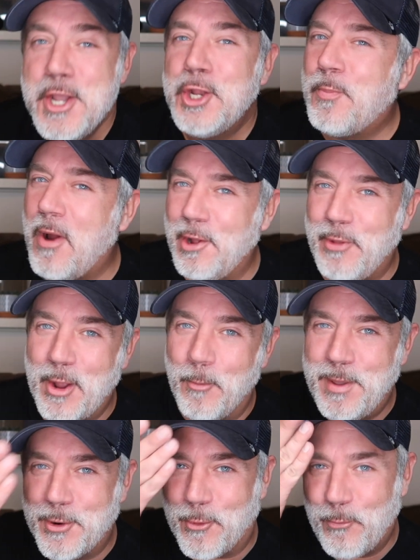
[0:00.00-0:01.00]
You're probably
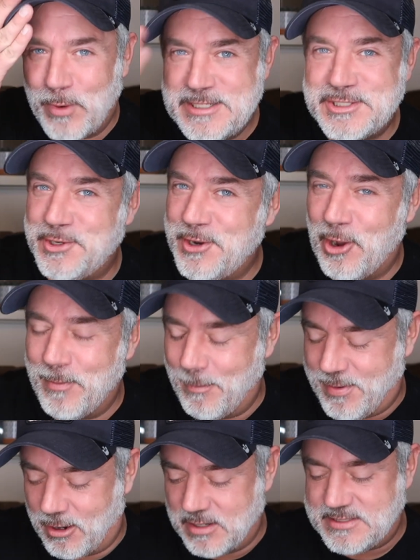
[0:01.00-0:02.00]
like, Peter, what do you know
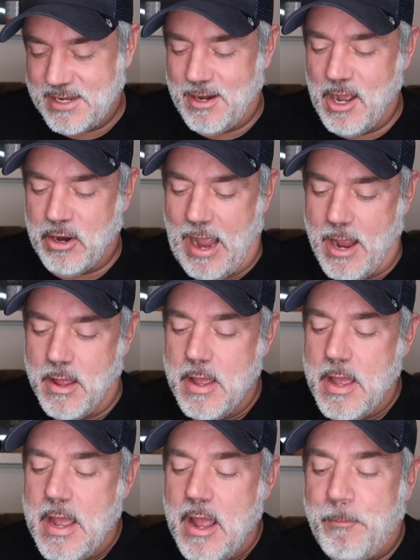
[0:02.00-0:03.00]
about parenting? Okay.
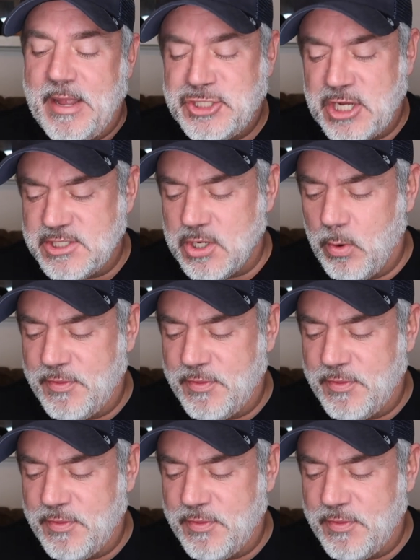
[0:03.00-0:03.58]
Be gentle